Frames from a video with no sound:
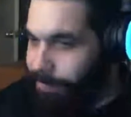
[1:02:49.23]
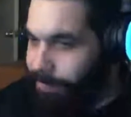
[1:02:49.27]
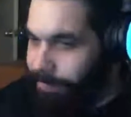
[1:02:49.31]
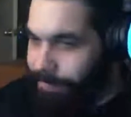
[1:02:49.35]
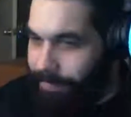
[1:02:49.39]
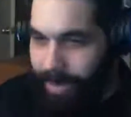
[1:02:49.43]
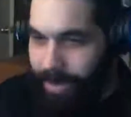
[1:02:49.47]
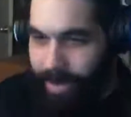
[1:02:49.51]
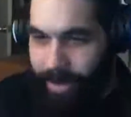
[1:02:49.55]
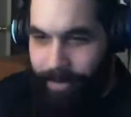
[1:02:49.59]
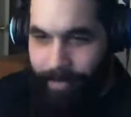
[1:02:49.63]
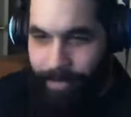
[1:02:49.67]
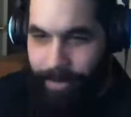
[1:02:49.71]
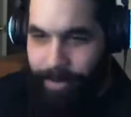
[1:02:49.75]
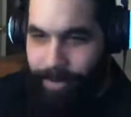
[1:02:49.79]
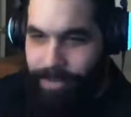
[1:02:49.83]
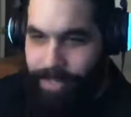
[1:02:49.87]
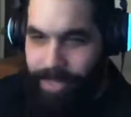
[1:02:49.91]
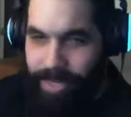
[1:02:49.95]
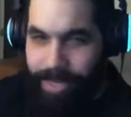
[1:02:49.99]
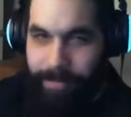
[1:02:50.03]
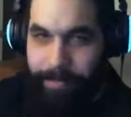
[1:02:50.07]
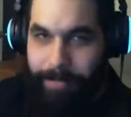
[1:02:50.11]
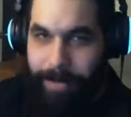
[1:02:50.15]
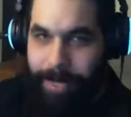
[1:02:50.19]
if there's
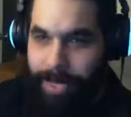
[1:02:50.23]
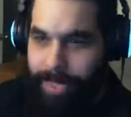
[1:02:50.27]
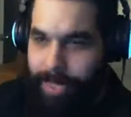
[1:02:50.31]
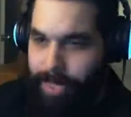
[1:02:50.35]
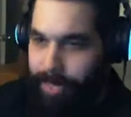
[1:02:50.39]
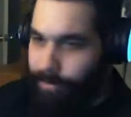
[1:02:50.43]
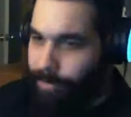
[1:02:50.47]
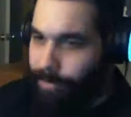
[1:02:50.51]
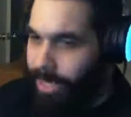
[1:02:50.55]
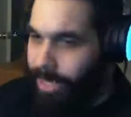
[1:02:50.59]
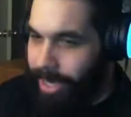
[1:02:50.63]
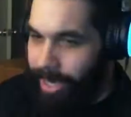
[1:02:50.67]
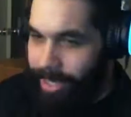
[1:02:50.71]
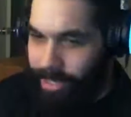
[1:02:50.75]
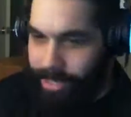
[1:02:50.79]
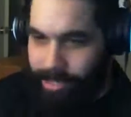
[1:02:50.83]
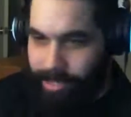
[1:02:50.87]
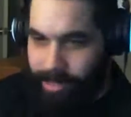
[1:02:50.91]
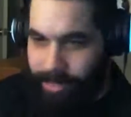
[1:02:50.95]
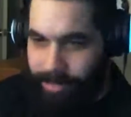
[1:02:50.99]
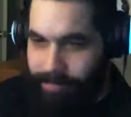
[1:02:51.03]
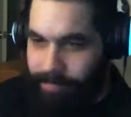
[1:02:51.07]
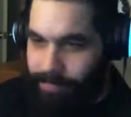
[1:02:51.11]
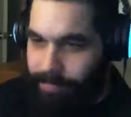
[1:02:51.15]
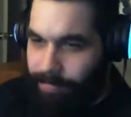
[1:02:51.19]
anybody that would like
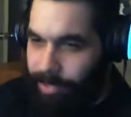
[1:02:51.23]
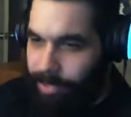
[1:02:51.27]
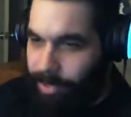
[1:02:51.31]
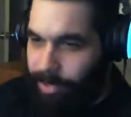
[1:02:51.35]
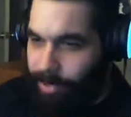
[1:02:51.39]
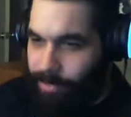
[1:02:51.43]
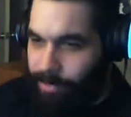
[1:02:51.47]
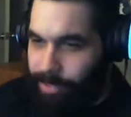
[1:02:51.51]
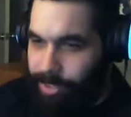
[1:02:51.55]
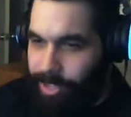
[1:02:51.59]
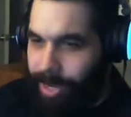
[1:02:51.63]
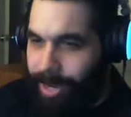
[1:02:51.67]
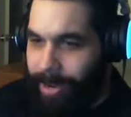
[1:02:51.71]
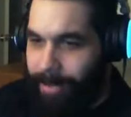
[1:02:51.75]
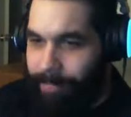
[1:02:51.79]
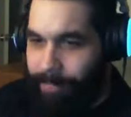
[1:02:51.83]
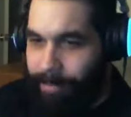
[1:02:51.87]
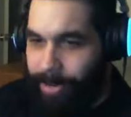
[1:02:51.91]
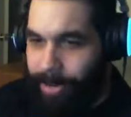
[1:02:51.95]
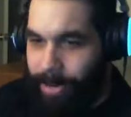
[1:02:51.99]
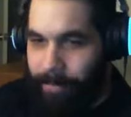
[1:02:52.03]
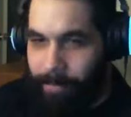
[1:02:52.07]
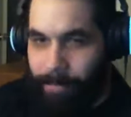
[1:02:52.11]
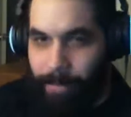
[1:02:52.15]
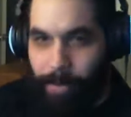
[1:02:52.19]
to, chat,
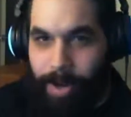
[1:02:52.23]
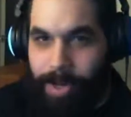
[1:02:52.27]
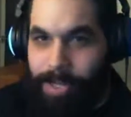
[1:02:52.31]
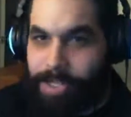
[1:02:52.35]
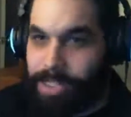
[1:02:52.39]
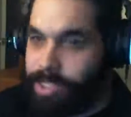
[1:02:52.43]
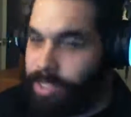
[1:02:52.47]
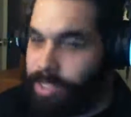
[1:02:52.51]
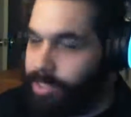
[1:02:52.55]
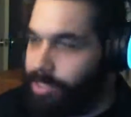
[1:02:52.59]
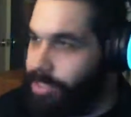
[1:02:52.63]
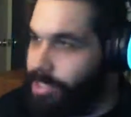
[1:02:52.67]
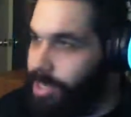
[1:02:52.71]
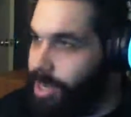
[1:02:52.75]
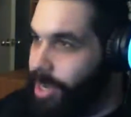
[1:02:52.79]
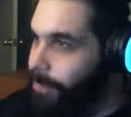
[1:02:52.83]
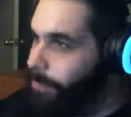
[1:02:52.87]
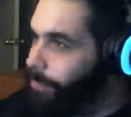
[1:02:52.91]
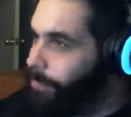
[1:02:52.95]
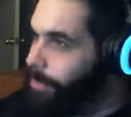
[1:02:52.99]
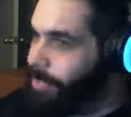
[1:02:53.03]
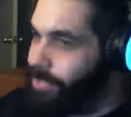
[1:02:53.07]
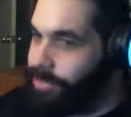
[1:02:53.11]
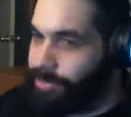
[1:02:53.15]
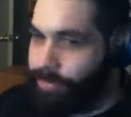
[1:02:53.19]
bring up questions,
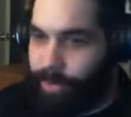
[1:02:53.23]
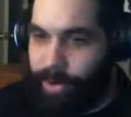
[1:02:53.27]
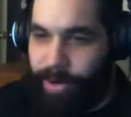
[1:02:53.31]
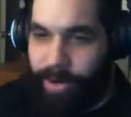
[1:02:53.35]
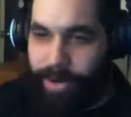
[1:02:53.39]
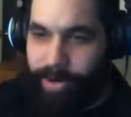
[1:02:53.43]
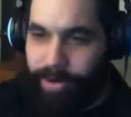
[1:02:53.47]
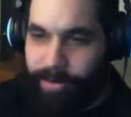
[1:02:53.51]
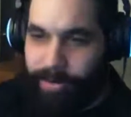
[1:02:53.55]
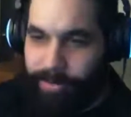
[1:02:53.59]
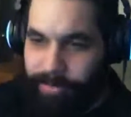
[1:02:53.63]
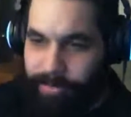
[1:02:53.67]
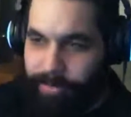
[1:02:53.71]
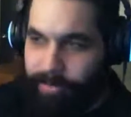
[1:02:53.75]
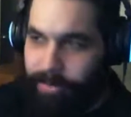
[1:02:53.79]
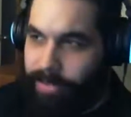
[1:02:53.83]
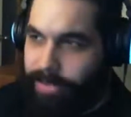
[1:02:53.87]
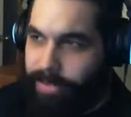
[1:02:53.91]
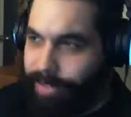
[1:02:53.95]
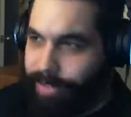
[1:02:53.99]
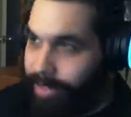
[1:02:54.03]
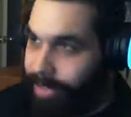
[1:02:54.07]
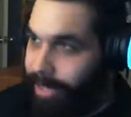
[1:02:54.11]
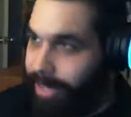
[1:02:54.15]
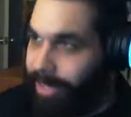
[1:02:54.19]
topics, we're
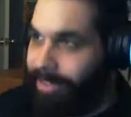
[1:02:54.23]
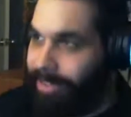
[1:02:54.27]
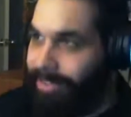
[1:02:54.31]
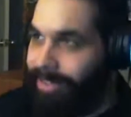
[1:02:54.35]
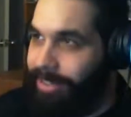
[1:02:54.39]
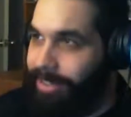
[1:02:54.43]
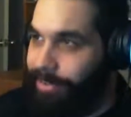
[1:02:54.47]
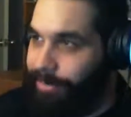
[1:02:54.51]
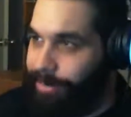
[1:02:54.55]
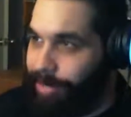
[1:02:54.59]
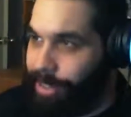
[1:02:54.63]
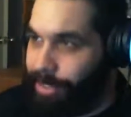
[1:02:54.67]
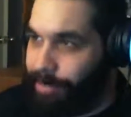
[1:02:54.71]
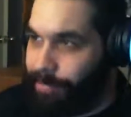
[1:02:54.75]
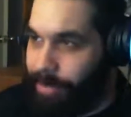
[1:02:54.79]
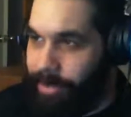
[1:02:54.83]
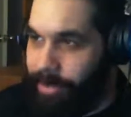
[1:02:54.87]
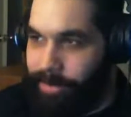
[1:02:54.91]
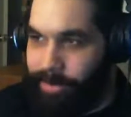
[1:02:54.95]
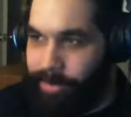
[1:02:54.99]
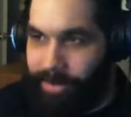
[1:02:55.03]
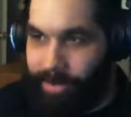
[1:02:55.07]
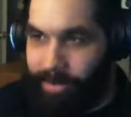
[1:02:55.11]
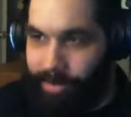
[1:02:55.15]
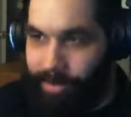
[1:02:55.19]
gladly to
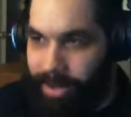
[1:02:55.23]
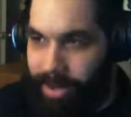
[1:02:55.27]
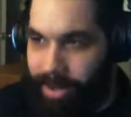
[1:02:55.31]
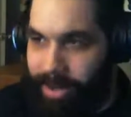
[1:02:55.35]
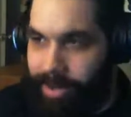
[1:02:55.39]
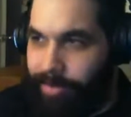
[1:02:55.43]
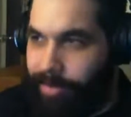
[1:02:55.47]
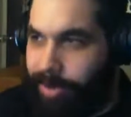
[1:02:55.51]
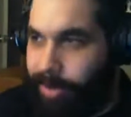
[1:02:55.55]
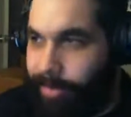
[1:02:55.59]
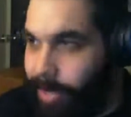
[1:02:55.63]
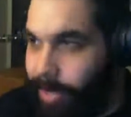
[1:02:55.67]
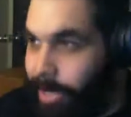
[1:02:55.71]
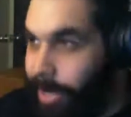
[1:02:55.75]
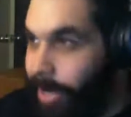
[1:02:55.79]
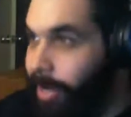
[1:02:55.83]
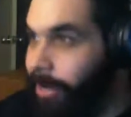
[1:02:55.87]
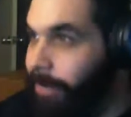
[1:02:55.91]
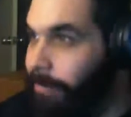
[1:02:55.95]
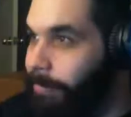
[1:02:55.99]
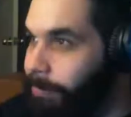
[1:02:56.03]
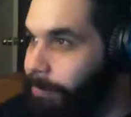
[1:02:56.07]
respond in any way we can.